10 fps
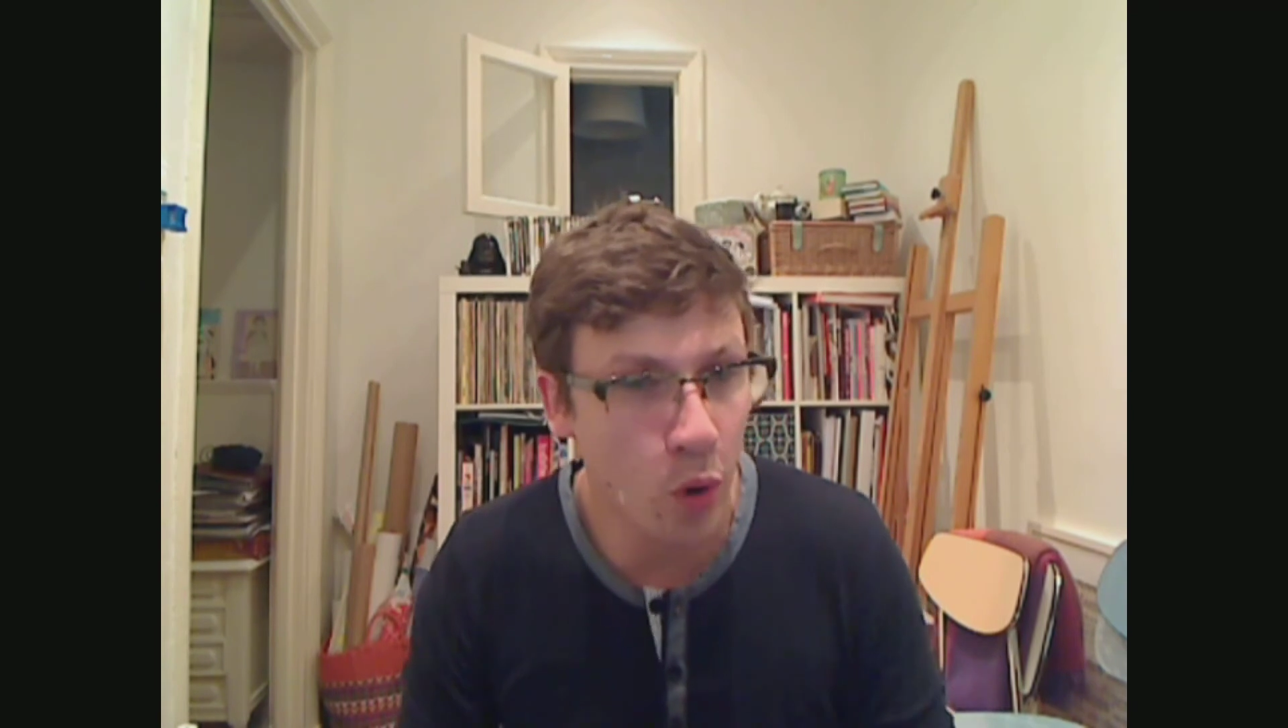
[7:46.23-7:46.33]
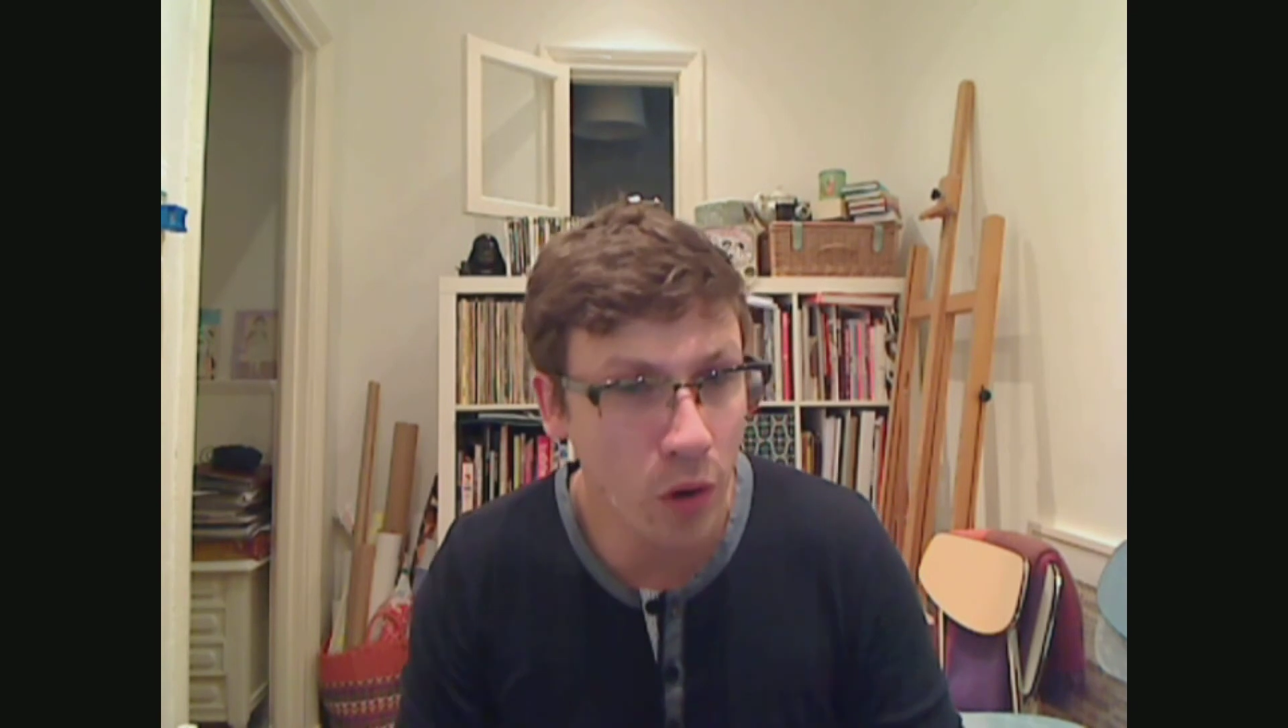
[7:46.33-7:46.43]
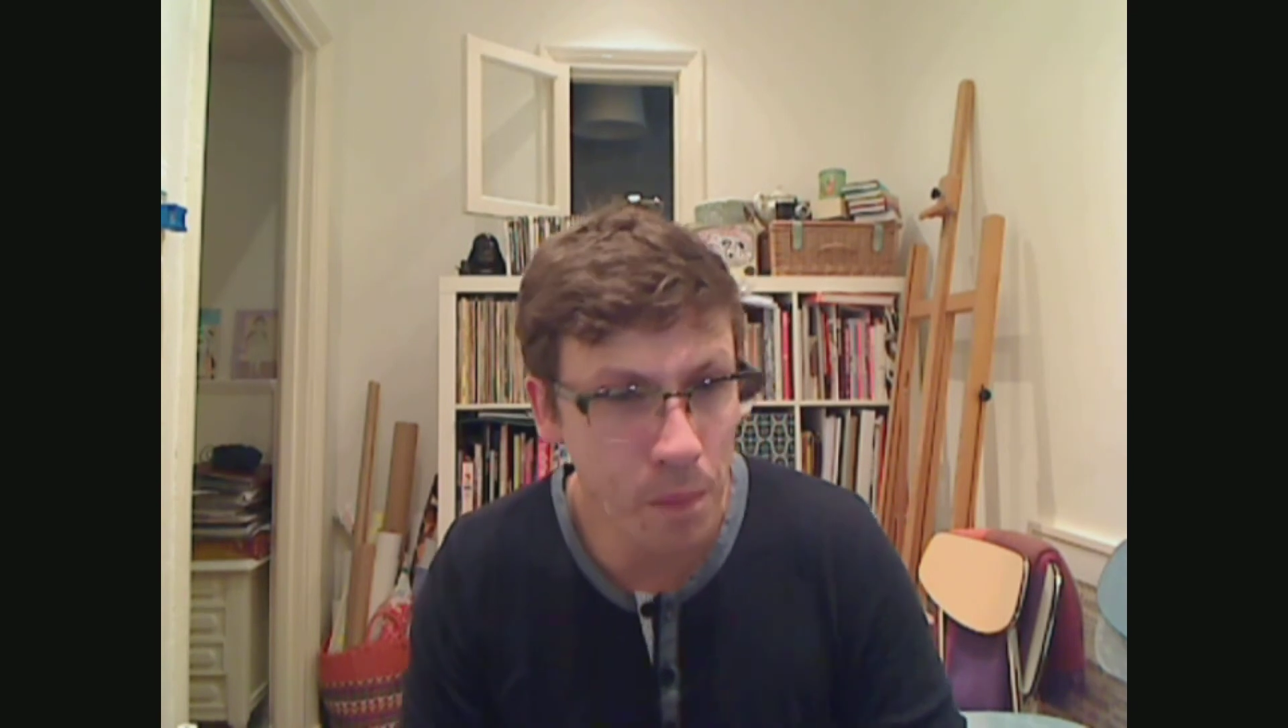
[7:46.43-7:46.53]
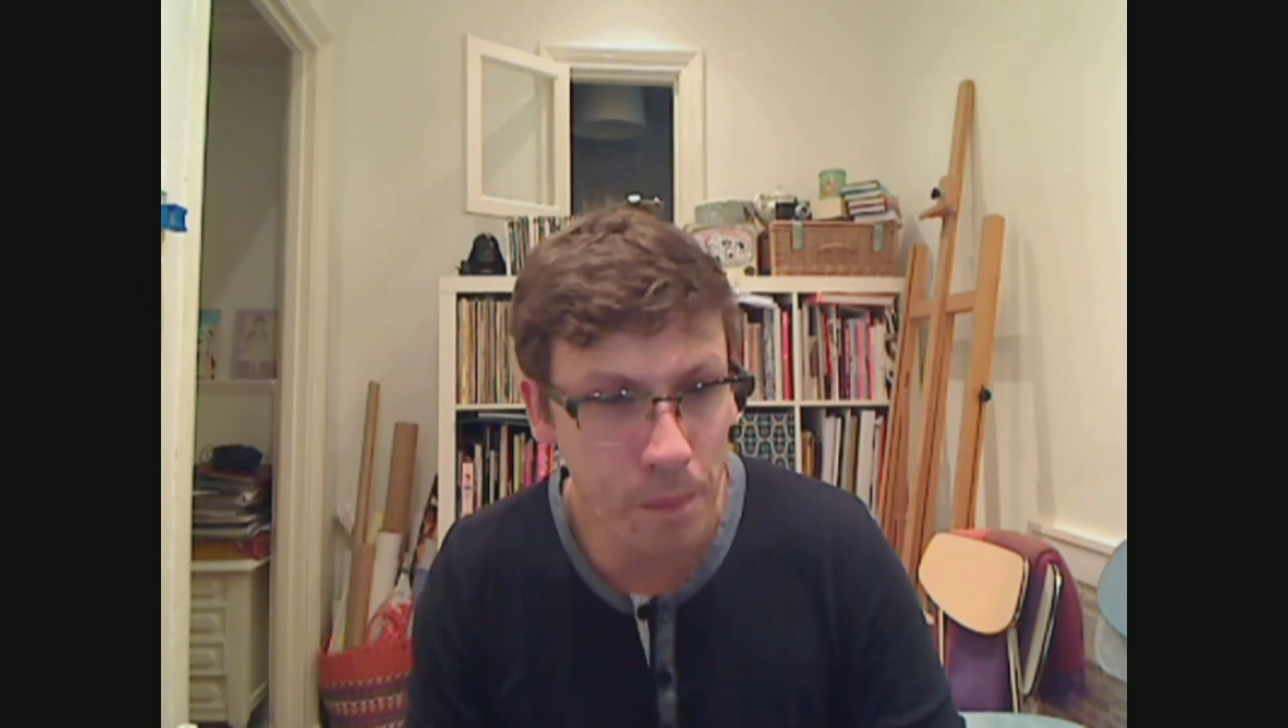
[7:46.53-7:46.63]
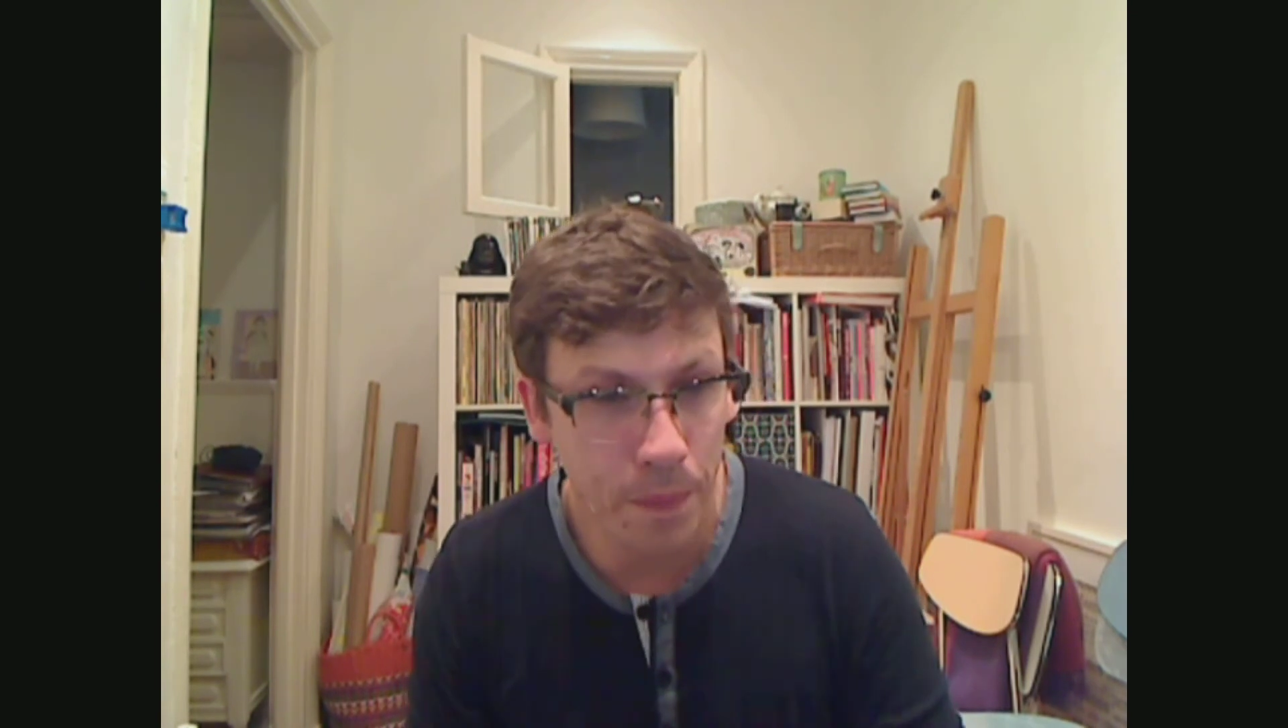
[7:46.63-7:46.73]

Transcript: 1